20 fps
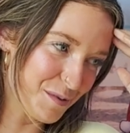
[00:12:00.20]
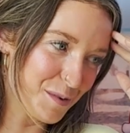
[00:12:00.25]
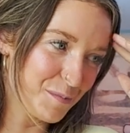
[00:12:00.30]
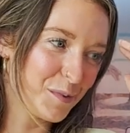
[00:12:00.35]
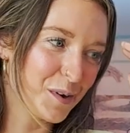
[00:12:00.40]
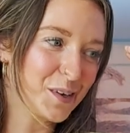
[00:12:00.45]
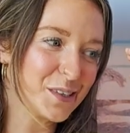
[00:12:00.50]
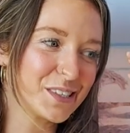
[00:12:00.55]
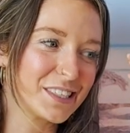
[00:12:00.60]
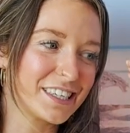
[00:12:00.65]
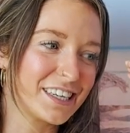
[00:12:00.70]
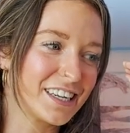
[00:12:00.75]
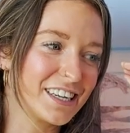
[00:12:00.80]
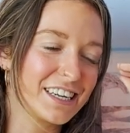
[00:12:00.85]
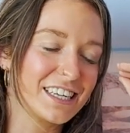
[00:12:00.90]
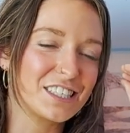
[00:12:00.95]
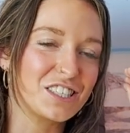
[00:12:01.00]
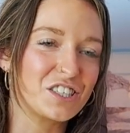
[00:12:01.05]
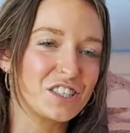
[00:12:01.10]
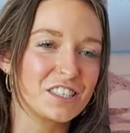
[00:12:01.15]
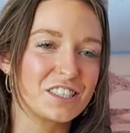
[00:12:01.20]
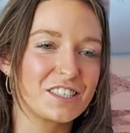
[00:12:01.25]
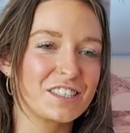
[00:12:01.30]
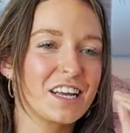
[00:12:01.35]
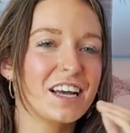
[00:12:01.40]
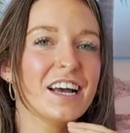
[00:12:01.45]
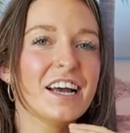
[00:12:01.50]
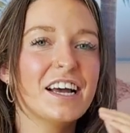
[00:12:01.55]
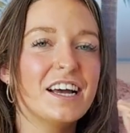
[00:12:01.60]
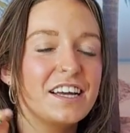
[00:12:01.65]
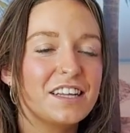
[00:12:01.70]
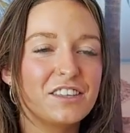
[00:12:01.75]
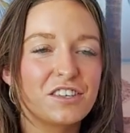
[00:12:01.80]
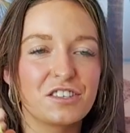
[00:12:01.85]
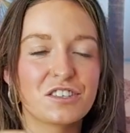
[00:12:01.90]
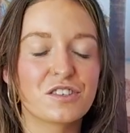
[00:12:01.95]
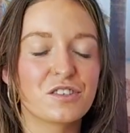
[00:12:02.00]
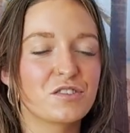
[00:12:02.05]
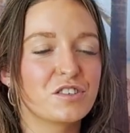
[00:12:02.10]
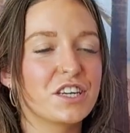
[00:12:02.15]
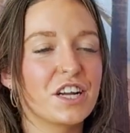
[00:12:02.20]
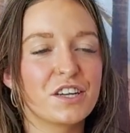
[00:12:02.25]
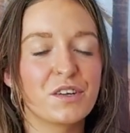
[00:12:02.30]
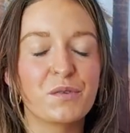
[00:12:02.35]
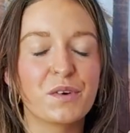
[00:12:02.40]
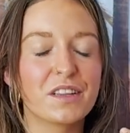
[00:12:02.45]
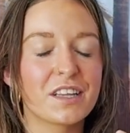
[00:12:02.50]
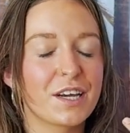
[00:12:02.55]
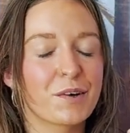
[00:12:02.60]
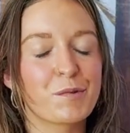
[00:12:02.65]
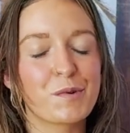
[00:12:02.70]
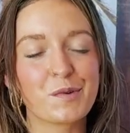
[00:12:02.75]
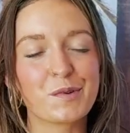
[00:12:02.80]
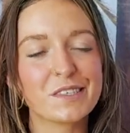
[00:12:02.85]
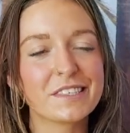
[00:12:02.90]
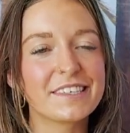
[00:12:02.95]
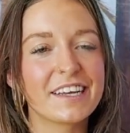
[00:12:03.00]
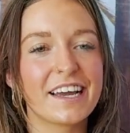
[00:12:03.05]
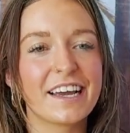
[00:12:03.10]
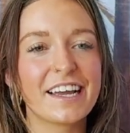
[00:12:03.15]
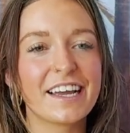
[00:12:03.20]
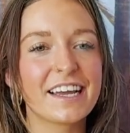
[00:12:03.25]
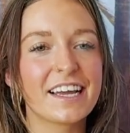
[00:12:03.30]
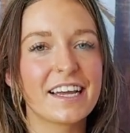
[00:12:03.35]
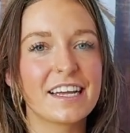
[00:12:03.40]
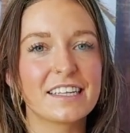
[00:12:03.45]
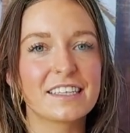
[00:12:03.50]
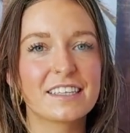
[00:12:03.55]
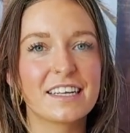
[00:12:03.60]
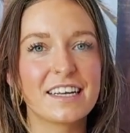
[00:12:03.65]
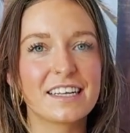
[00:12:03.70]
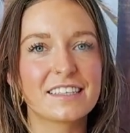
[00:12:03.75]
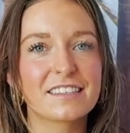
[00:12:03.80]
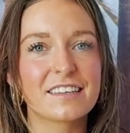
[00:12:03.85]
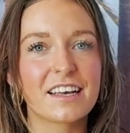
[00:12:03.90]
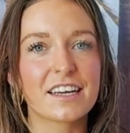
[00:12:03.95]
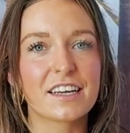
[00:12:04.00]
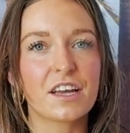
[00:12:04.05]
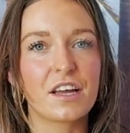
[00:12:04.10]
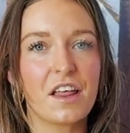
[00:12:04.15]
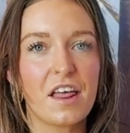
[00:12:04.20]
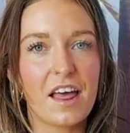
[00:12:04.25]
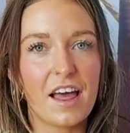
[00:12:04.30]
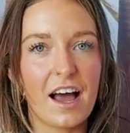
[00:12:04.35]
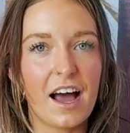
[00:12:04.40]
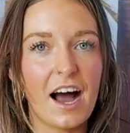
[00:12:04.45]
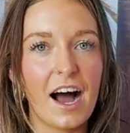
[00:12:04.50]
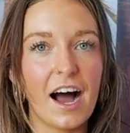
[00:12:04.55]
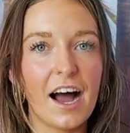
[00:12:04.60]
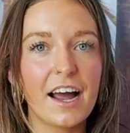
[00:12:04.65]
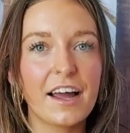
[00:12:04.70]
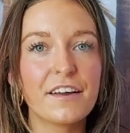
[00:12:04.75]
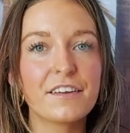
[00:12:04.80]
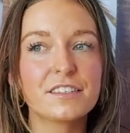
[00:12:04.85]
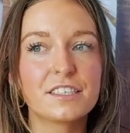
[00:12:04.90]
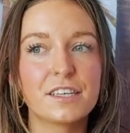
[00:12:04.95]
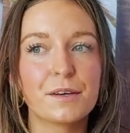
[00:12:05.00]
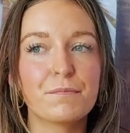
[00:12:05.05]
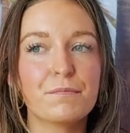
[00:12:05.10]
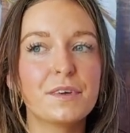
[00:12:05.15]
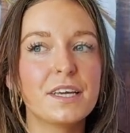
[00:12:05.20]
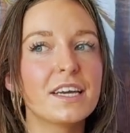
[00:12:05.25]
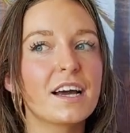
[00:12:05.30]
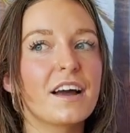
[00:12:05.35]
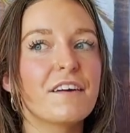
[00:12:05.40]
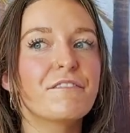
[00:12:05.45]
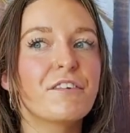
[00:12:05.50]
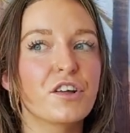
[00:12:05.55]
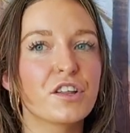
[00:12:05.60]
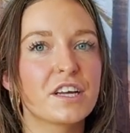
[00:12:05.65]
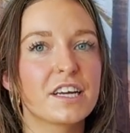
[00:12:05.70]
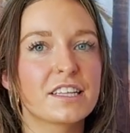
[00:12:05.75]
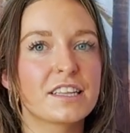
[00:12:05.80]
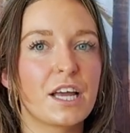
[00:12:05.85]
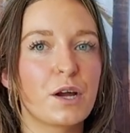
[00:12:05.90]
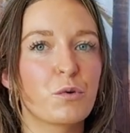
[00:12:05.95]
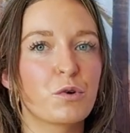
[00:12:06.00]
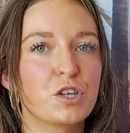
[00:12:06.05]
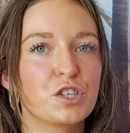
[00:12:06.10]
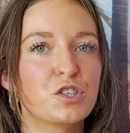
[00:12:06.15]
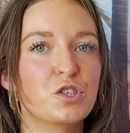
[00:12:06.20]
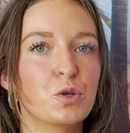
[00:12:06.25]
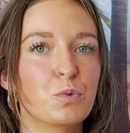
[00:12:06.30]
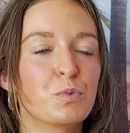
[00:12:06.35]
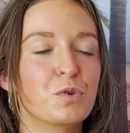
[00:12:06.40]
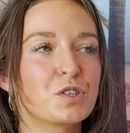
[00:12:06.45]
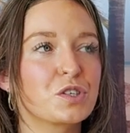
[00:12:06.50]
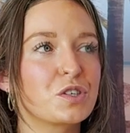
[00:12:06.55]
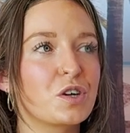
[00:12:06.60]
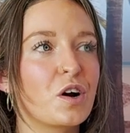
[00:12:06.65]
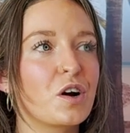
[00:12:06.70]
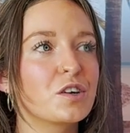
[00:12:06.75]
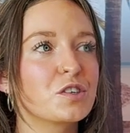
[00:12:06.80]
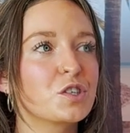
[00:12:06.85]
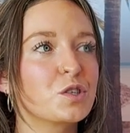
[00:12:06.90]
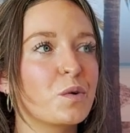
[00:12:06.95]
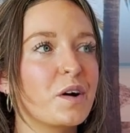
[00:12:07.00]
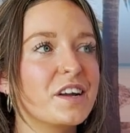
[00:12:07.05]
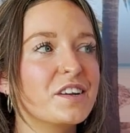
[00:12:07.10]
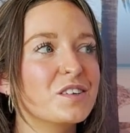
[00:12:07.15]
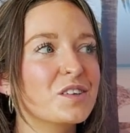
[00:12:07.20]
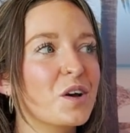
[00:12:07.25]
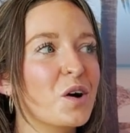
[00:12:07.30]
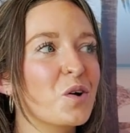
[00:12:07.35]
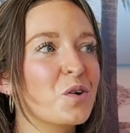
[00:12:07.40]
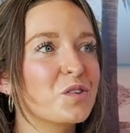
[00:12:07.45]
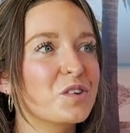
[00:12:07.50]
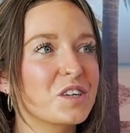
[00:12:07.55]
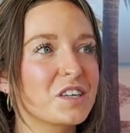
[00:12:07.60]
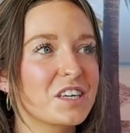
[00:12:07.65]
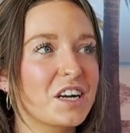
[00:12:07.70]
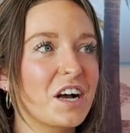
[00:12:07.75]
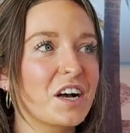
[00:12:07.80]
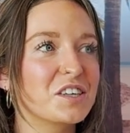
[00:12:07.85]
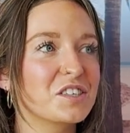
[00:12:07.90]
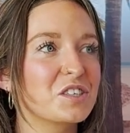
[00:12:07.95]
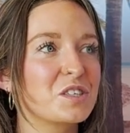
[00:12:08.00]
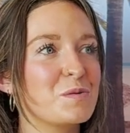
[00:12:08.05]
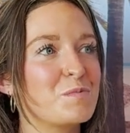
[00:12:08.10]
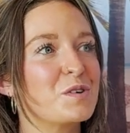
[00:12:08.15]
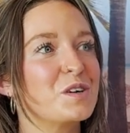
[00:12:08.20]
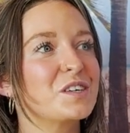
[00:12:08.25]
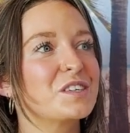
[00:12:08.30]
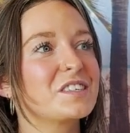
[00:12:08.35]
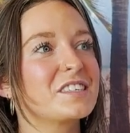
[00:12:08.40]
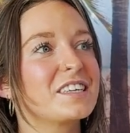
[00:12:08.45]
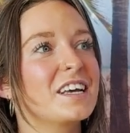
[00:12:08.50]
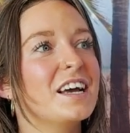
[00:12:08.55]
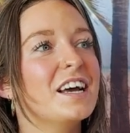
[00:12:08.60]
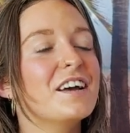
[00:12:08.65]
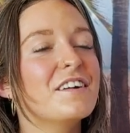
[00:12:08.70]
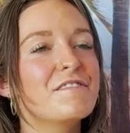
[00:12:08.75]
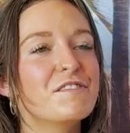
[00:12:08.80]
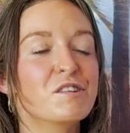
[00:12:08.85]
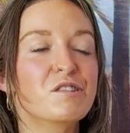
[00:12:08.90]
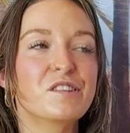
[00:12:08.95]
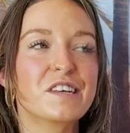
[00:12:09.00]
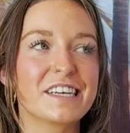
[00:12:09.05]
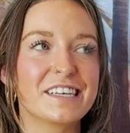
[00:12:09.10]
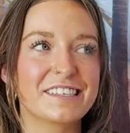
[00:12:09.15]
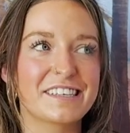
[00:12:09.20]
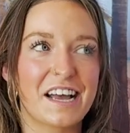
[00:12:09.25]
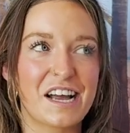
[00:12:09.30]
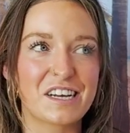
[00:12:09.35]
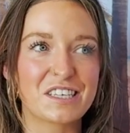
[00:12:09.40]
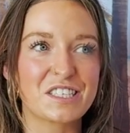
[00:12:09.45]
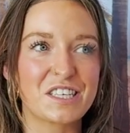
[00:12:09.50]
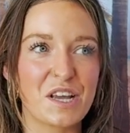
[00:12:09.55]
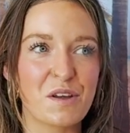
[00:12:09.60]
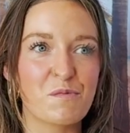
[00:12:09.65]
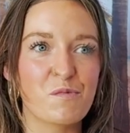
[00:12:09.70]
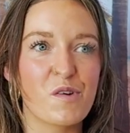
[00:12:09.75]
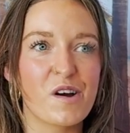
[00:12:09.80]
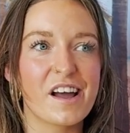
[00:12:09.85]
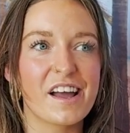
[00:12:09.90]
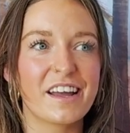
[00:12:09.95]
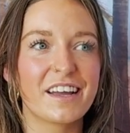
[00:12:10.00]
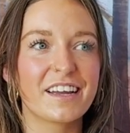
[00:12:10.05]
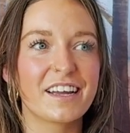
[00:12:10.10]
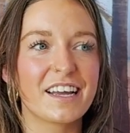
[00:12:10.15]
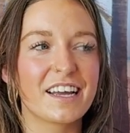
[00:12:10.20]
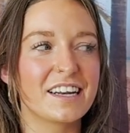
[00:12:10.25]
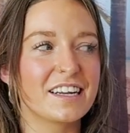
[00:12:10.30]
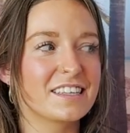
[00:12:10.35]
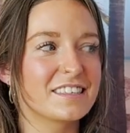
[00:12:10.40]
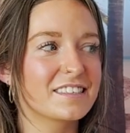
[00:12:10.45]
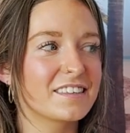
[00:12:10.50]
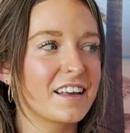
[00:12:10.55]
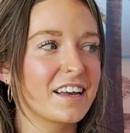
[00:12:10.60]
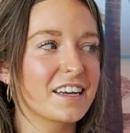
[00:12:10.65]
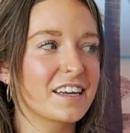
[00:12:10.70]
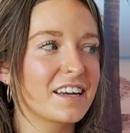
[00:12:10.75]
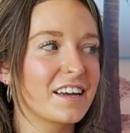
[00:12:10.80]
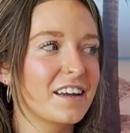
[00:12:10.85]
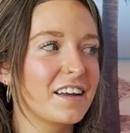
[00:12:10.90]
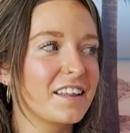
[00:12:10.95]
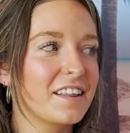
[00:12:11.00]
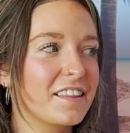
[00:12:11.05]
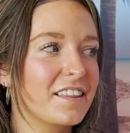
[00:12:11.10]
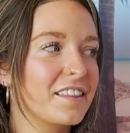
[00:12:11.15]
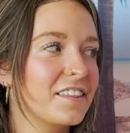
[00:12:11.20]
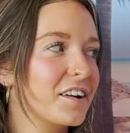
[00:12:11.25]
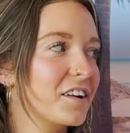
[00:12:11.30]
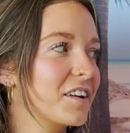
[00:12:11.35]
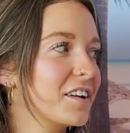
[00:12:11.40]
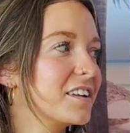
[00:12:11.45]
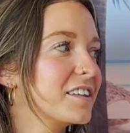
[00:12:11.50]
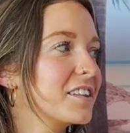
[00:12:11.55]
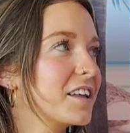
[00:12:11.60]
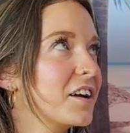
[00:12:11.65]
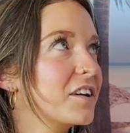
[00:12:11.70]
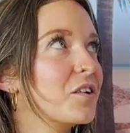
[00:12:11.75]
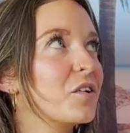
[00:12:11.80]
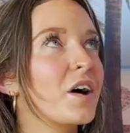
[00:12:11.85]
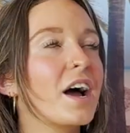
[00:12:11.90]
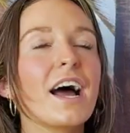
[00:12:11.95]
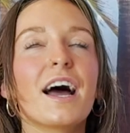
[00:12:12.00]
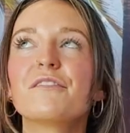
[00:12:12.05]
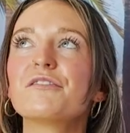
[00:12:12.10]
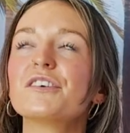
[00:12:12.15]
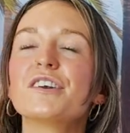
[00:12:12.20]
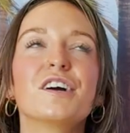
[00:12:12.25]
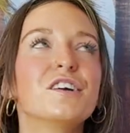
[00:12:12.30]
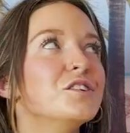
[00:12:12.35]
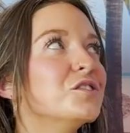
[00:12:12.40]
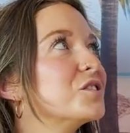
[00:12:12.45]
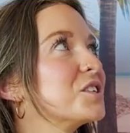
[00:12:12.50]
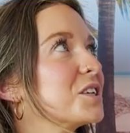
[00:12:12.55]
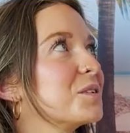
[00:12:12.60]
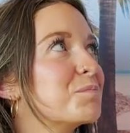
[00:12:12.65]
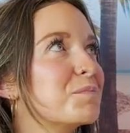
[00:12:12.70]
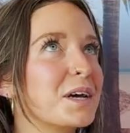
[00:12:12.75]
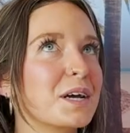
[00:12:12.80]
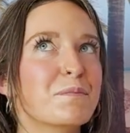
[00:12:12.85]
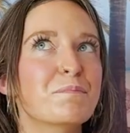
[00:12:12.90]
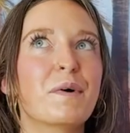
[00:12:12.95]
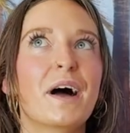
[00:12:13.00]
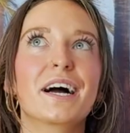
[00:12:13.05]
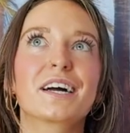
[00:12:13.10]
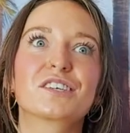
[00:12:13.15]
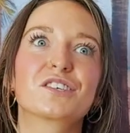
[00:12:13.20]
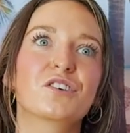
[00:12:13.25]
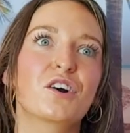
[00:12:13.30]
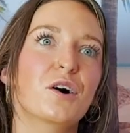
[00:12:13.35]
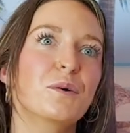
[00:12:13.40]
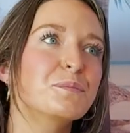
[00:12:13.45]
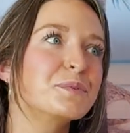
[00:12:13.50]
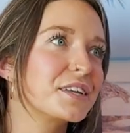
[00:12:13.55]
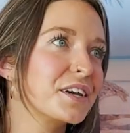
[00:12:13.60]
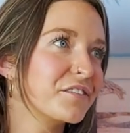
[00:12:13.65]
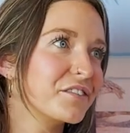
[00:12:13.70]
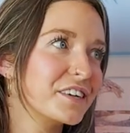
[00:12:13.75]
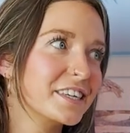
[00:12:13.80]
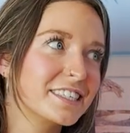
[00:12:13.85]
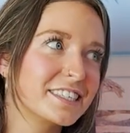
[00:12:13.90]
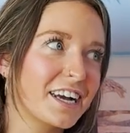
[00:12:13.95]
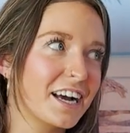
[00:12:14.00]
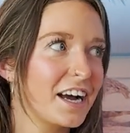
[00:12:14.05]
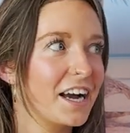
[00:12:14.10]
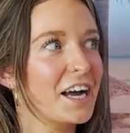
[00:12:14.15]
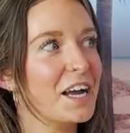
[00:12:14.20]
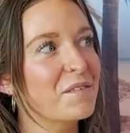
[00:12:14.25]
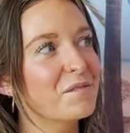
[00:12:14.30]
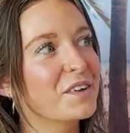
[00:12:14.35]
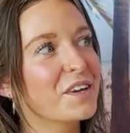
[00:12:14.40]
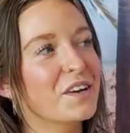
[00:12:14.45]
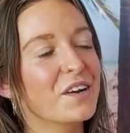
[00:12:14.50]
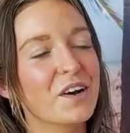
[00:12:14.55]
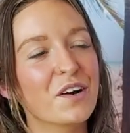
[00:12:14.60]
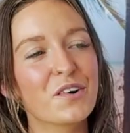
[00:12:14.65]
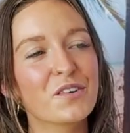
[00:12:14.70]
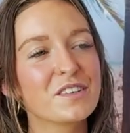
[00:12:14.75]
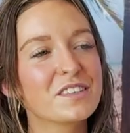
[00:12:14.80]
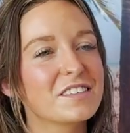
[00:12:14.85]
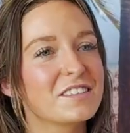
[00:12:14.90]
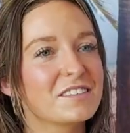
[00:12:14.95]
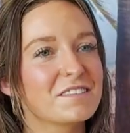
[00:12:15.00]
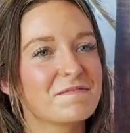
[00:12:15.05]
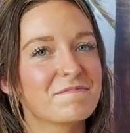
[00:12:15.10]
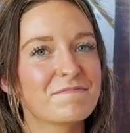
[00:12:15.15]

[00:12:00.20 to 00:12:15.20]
them in person and it's just, they're so genuine, like we were saying. And it's like, to me, I felt like they were a superstar. So I know their customers feel the exact same way. And it's like, they're not using big backdrops every time, you know,